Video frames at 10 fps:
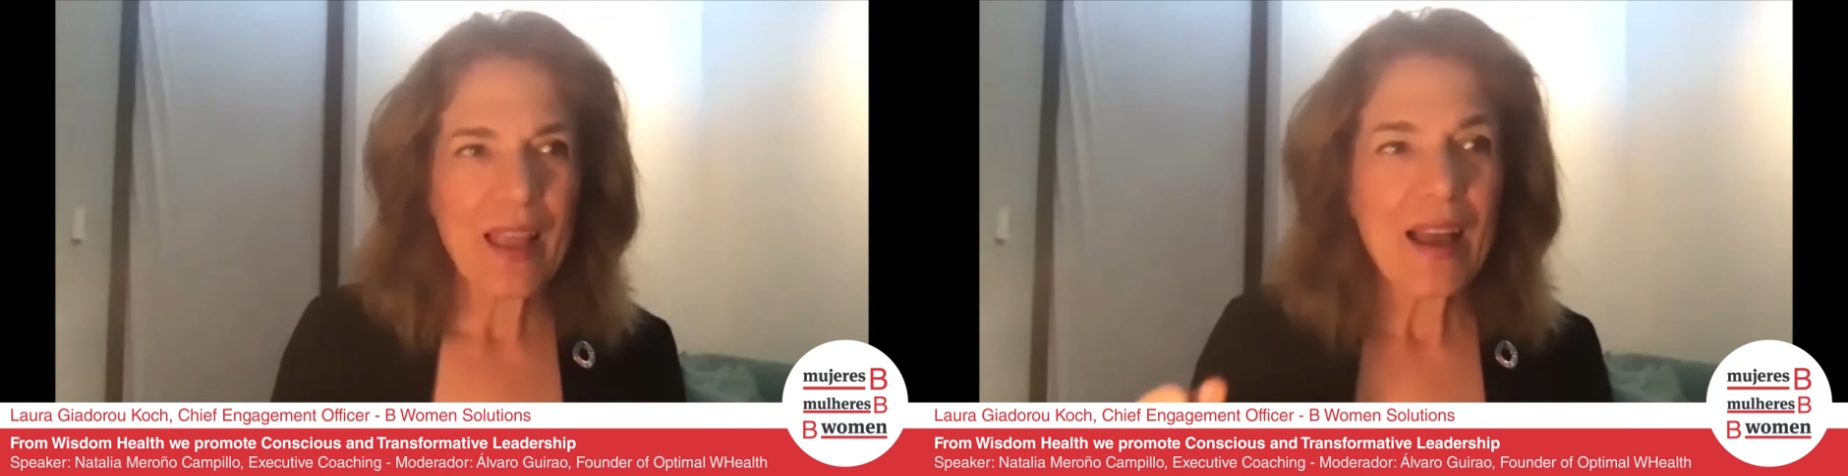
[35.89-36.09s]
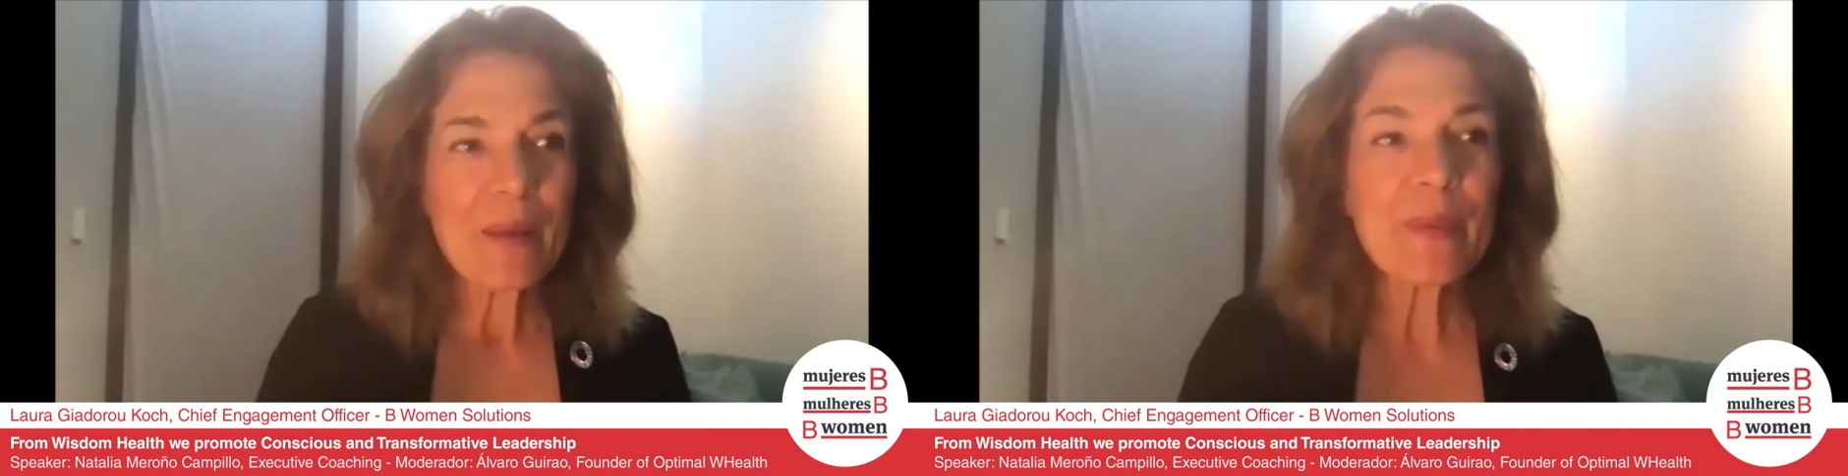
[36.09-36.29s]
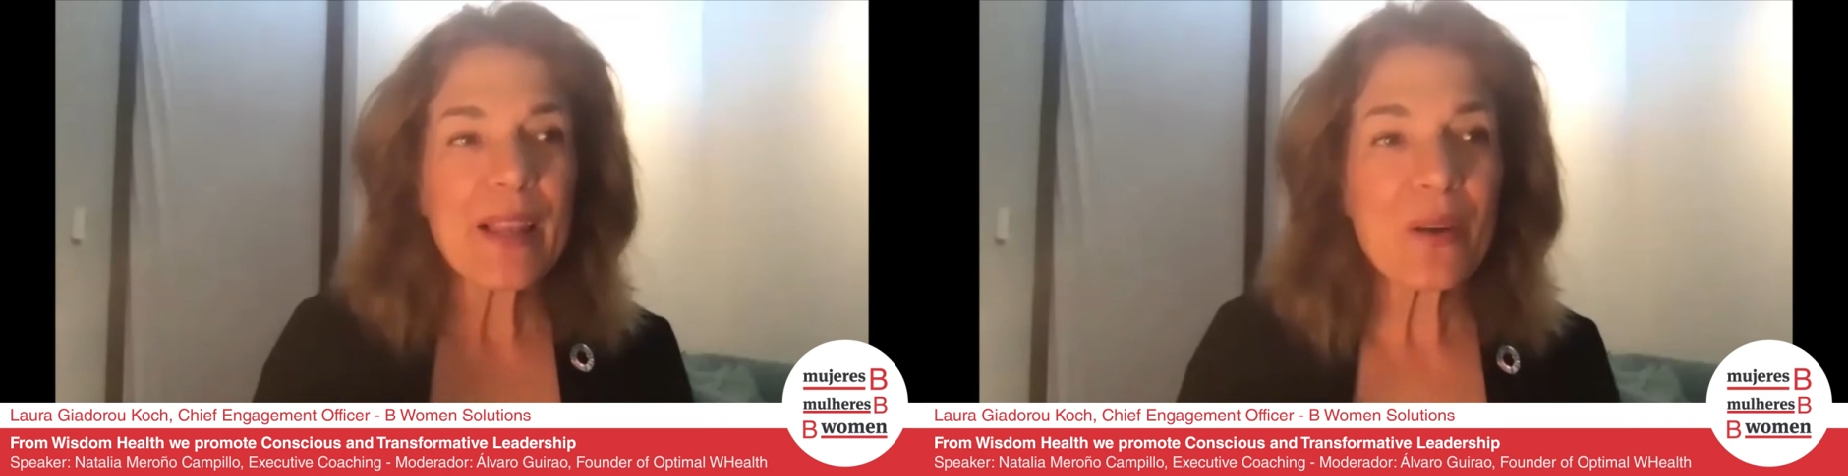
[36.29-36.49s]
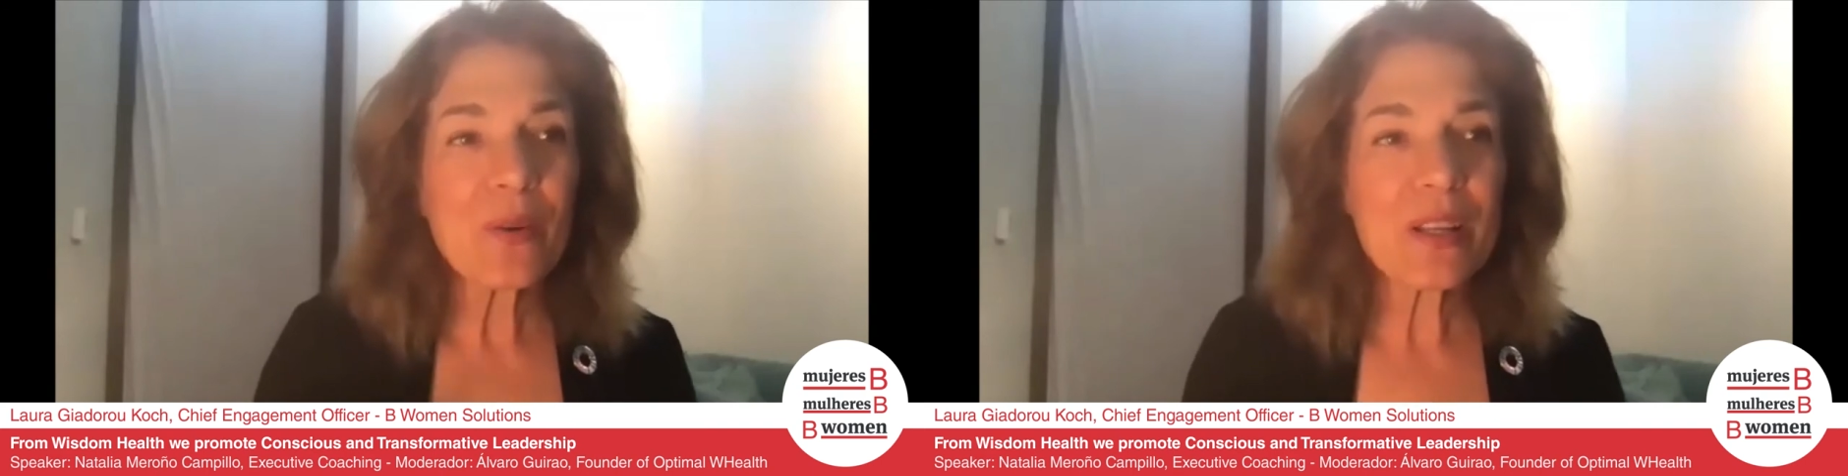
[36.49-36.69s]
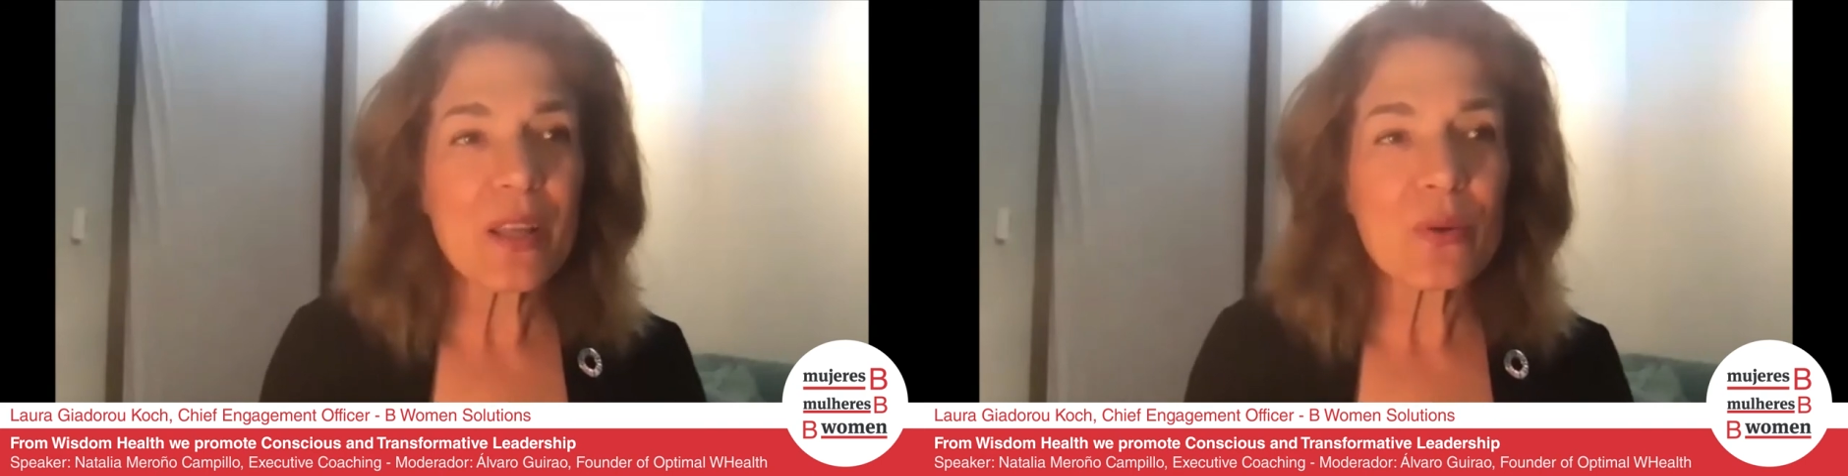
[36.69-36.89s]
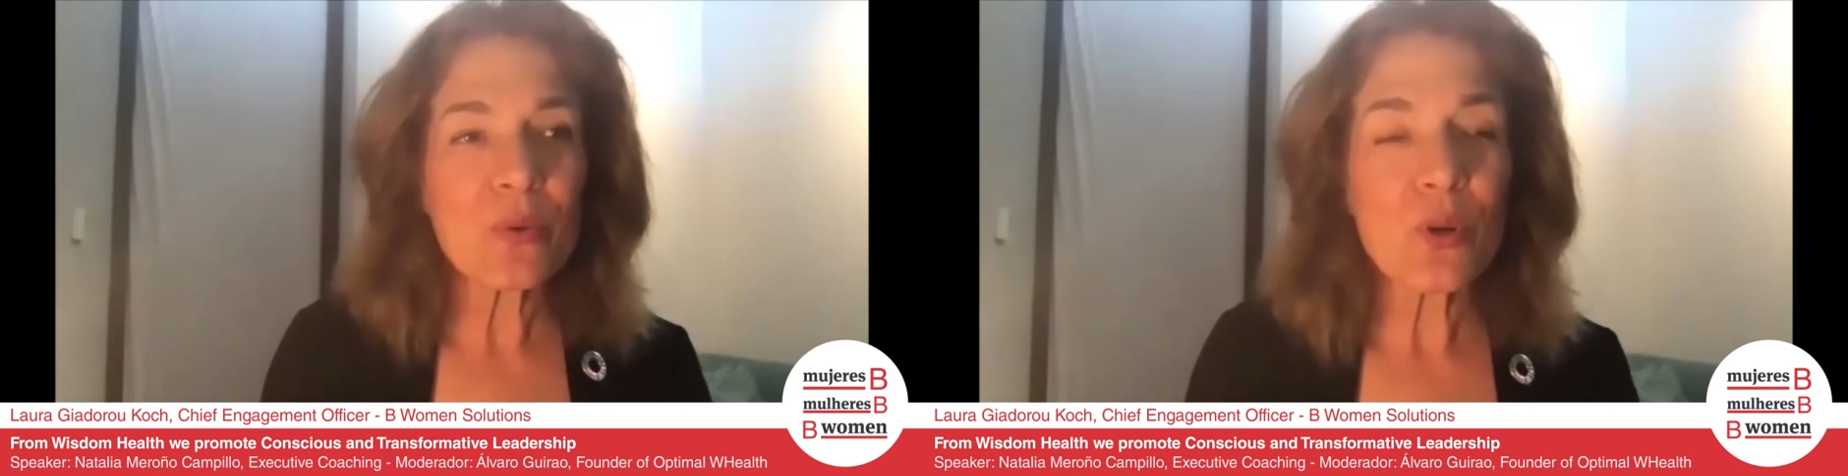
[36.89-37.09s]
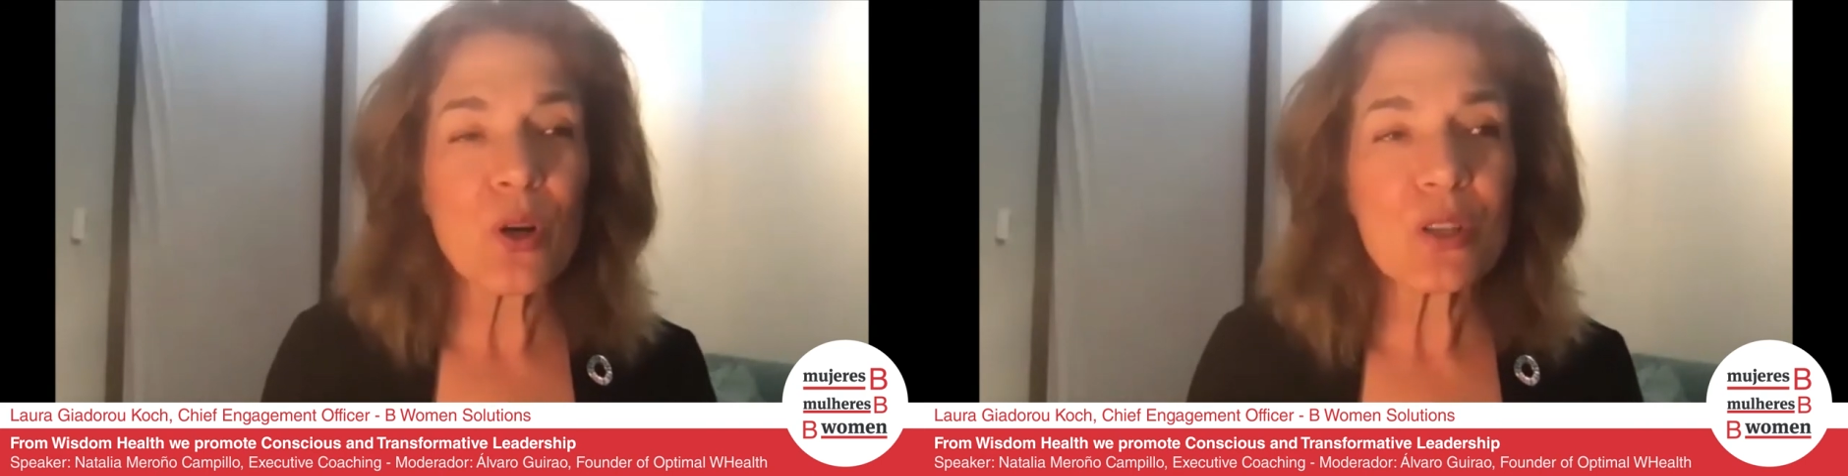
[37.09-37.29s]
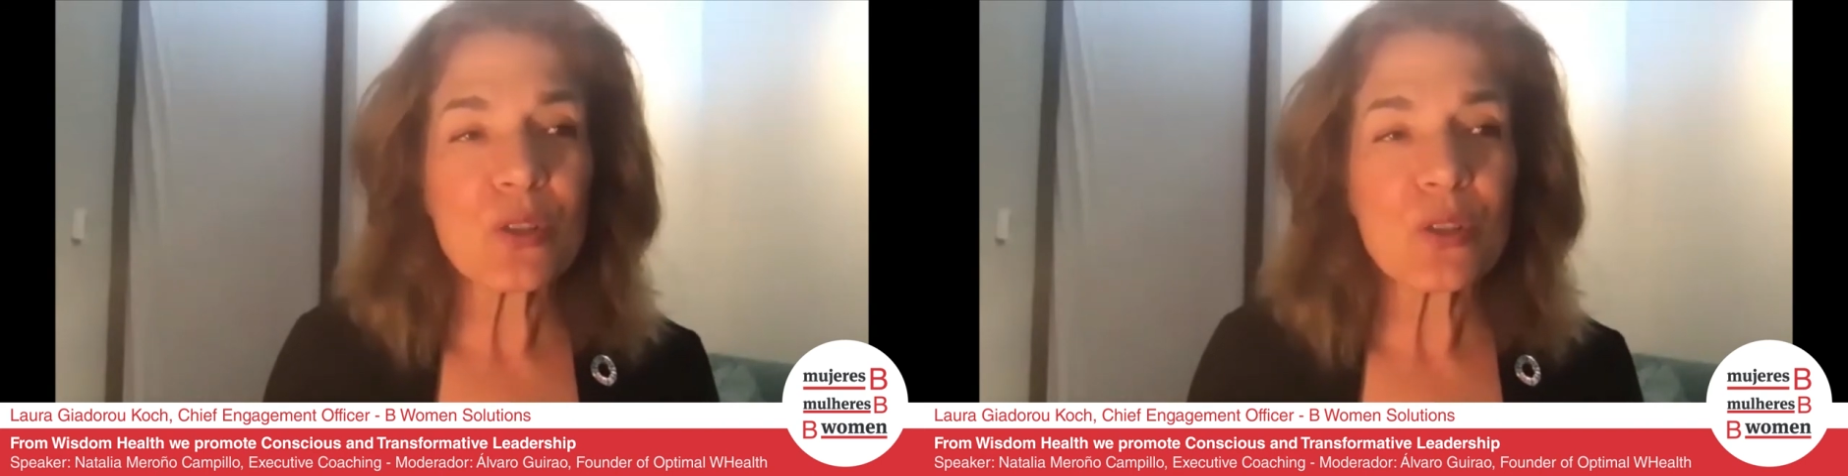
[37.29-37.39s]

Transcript: I'm Laura Jadorucoch,